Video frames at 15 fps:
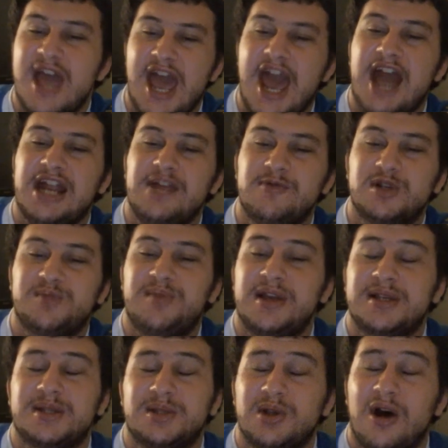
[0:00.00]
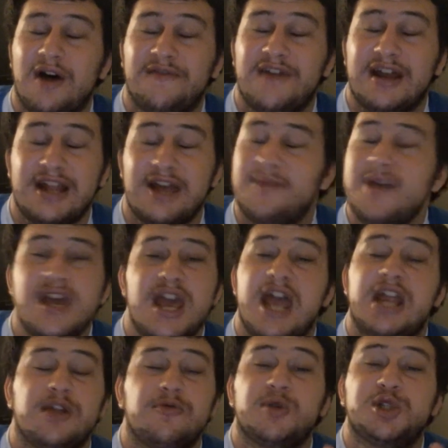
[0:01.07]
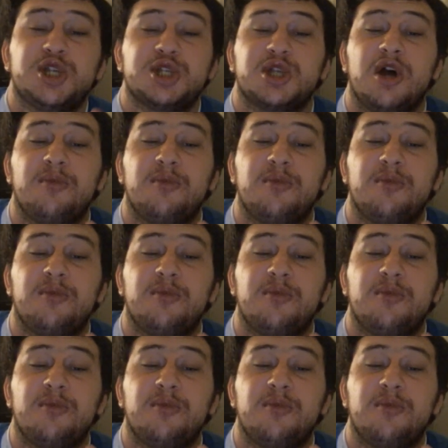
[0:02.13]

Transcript: Eddie was pissed off at him, and it was just